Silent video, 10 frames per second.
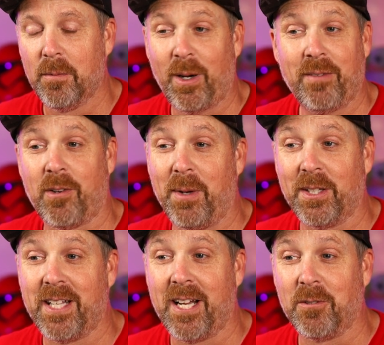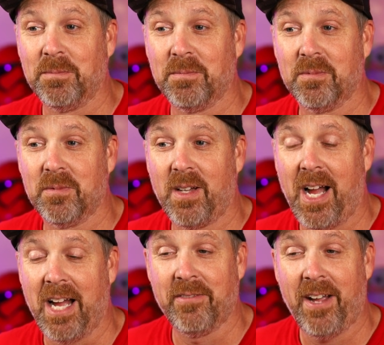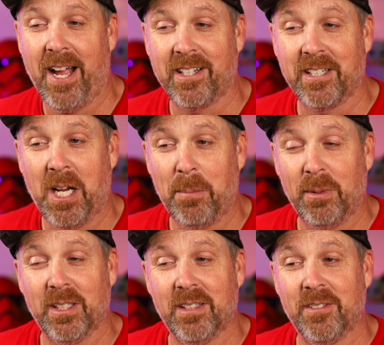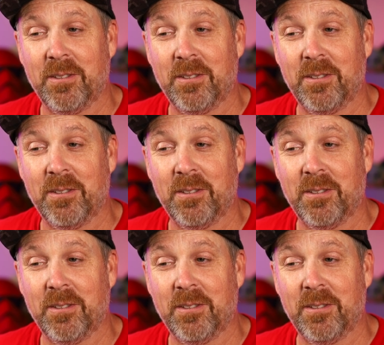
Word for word: probably for a month now. I've had a couple of